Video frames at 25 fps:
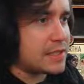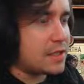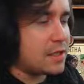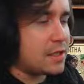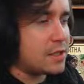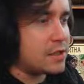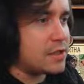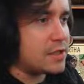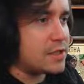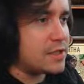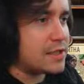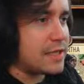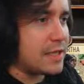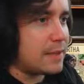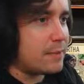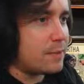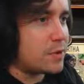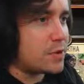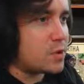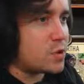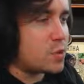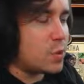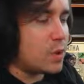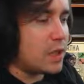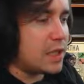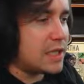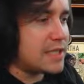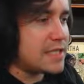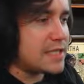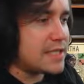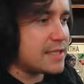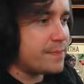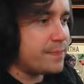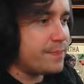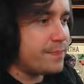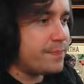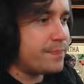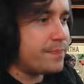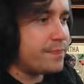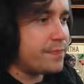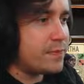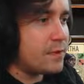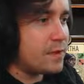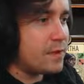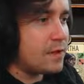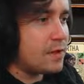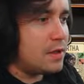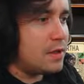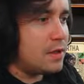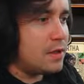I can't use the same one twice.
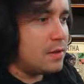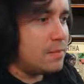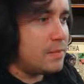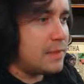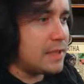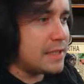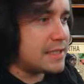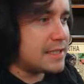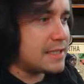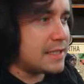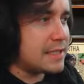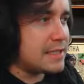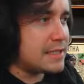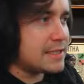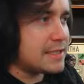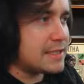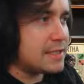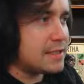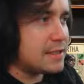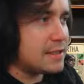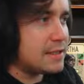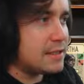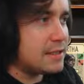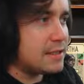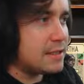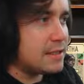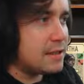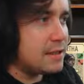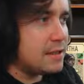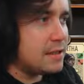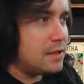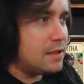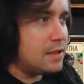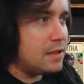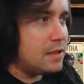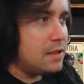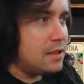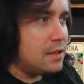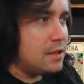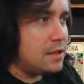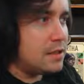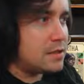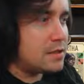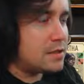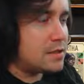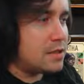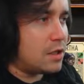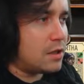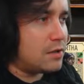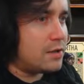Makes sense.
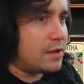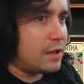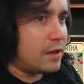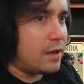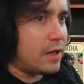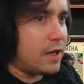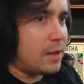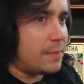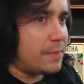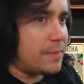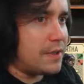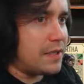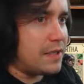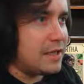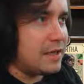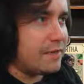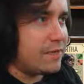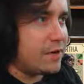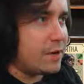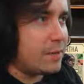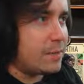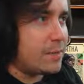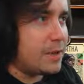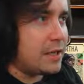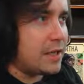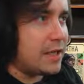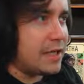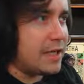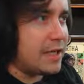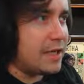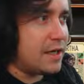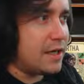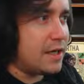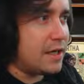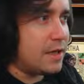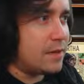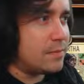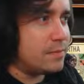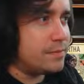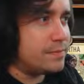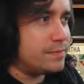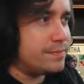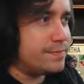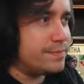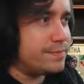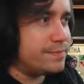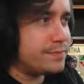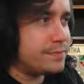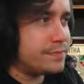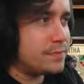So that'll help me level up my
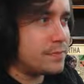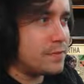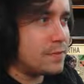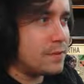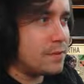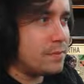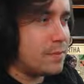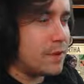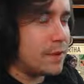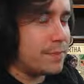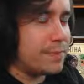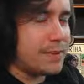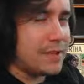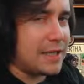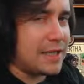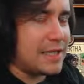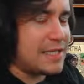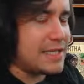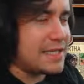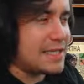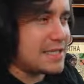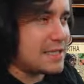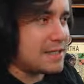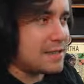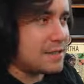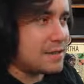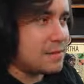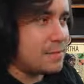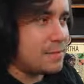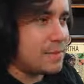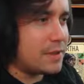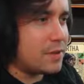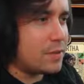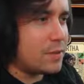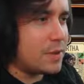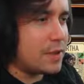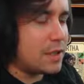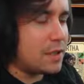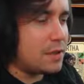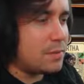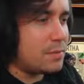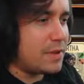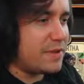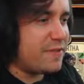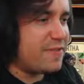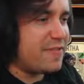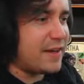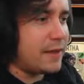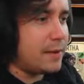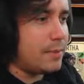um, my place a bit quicker,
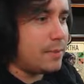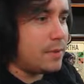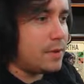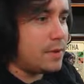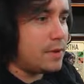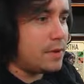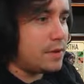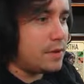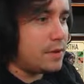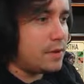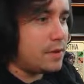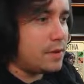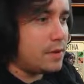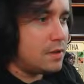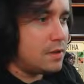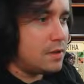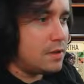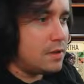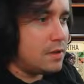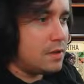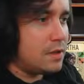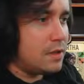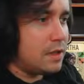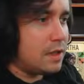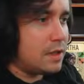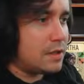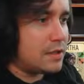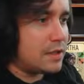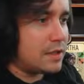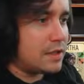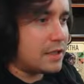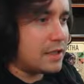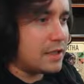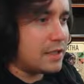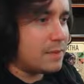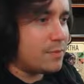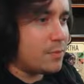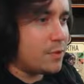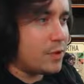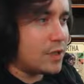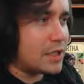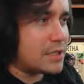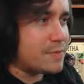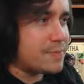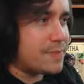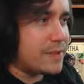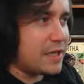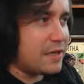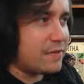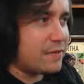my fame. And I can get more
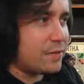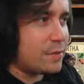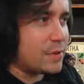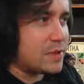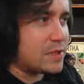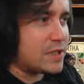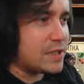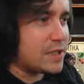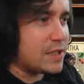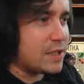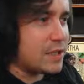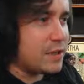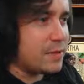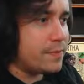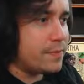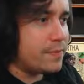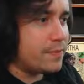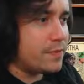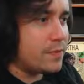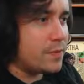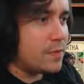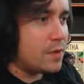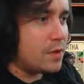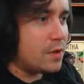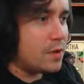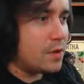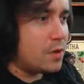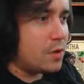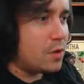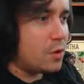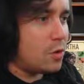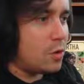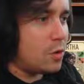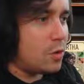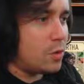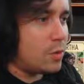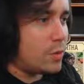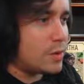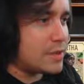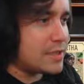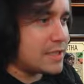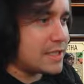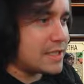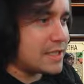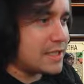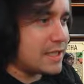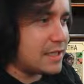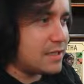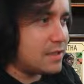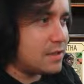X P if I want to. Or what's
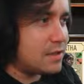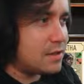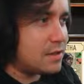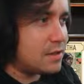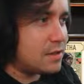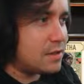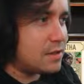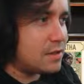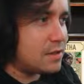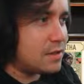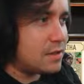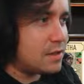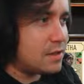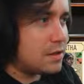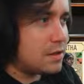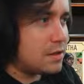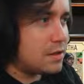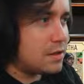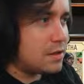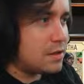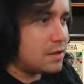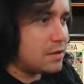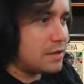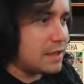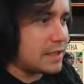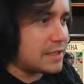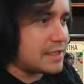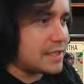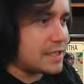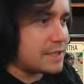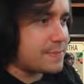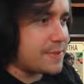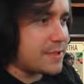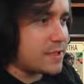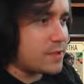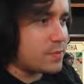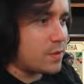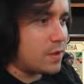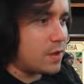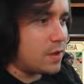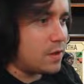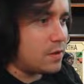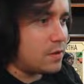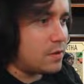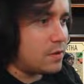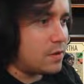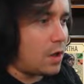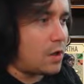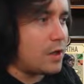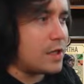this again? That's X P as
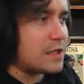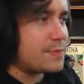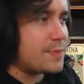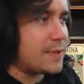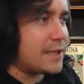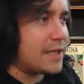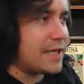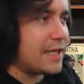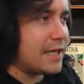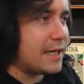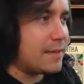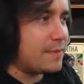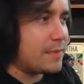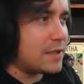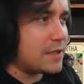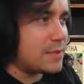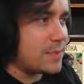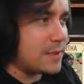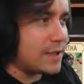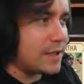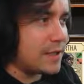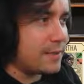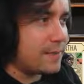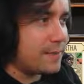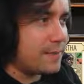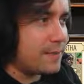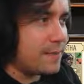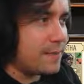well. Oh, that's money, yeah, that's money.